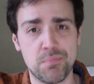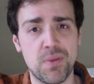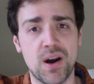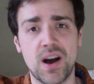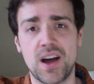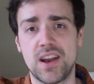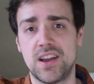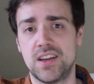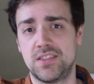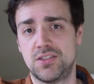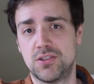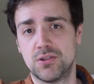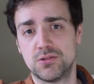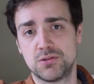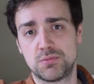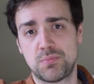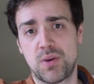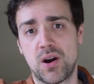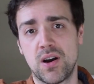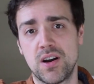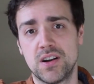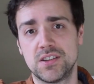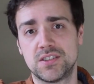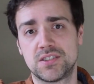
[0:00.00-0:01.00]
butt at those
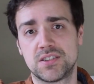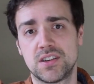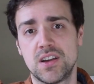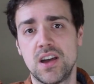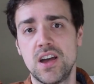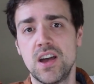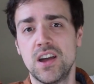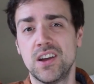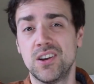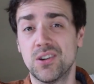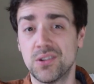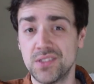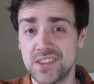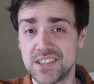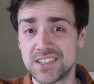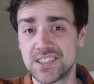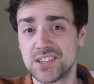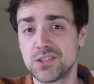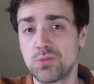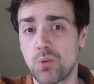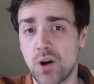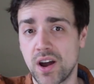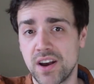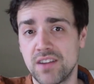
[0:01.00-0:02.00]
parts. You know, and this
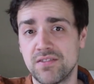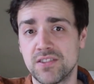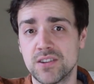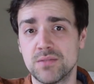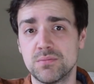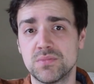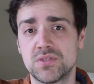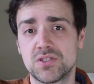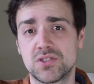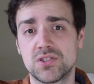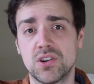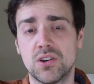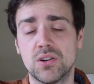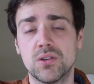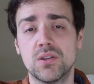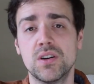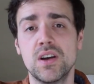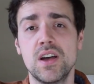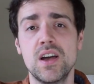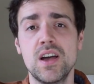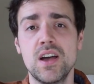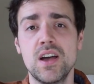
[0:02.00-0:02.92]
is one of them. So,